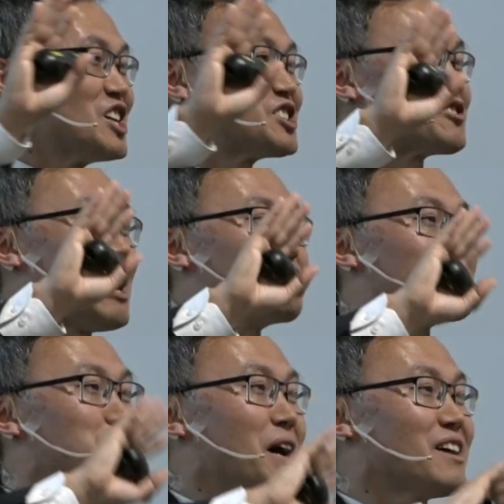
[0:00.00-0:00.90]

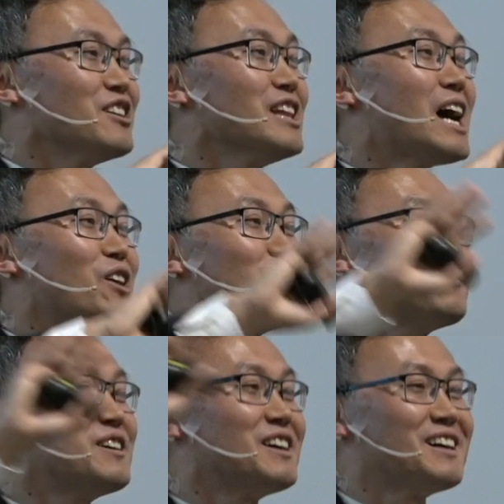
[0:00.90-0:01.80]
surrounded by a lot
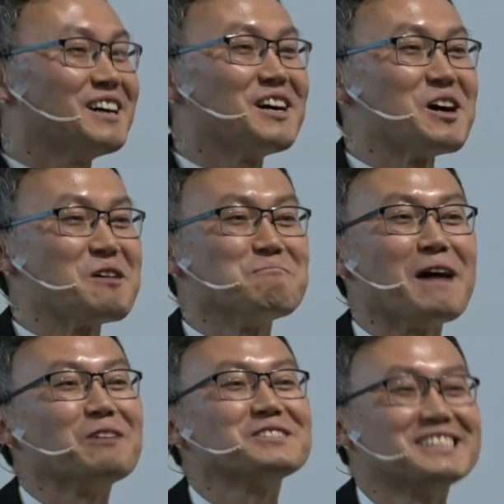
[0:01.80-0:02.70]
of
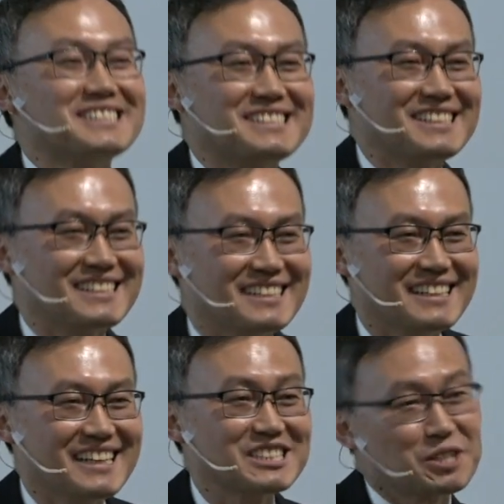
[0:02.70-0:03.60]
mountains.
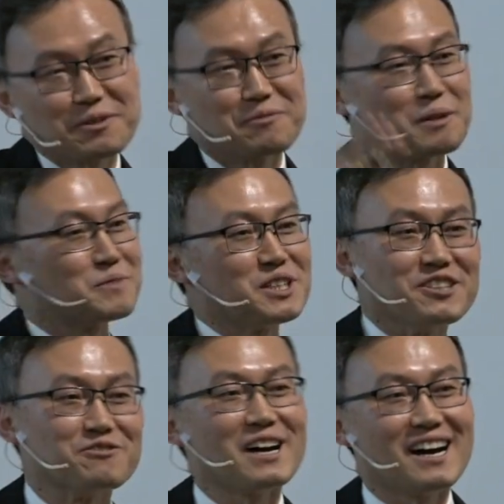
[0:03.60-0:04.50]
It's different from the
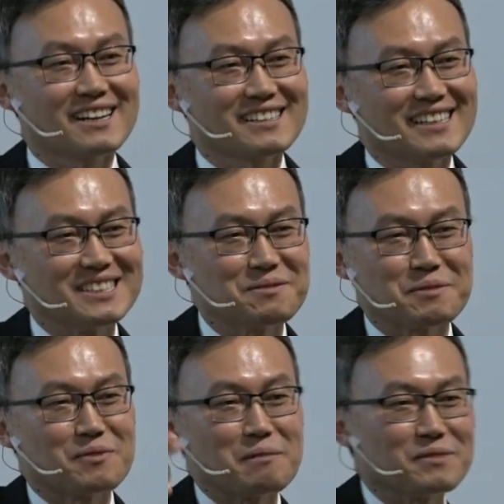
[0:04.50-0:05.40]
Iraq and
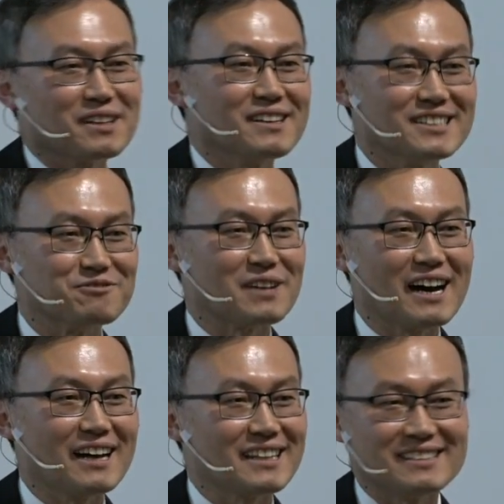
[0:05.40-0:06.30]
different from the
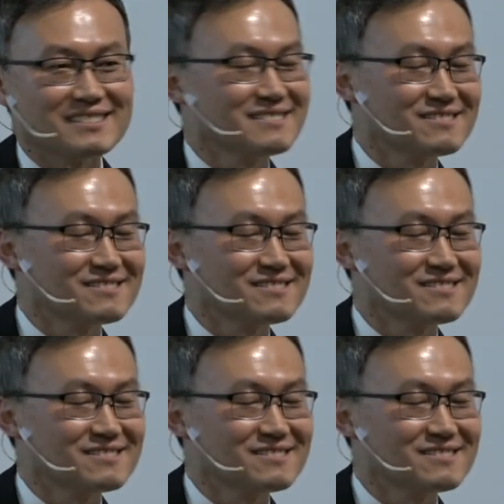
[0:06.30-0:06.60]
Iran and